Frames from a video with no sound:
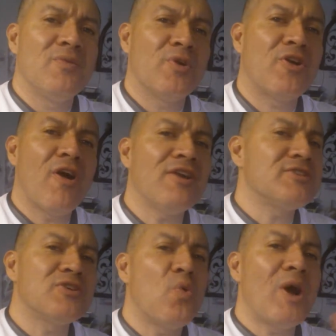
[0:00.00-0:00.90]

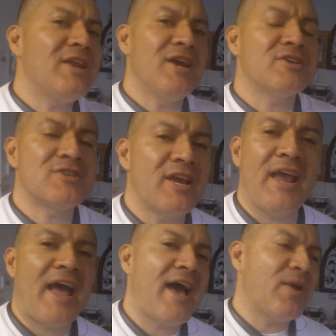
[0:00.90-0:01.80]
Regardless of what yesterday
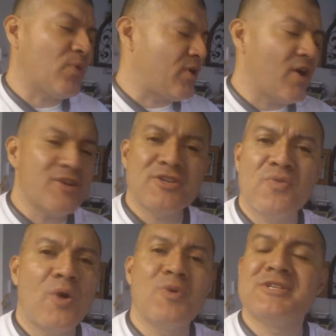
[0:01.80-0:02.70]
had, regardless
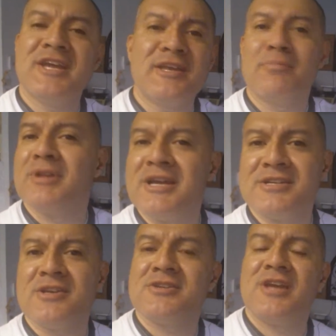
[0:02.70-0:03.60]
of what was taking
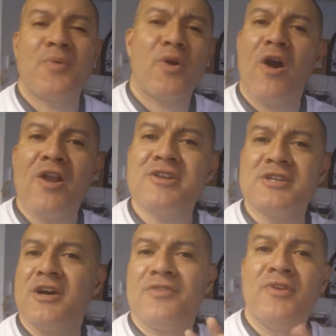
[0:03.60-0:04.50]
place yesterday,
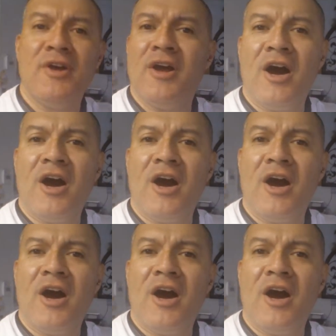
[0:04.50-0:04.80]
regardless of,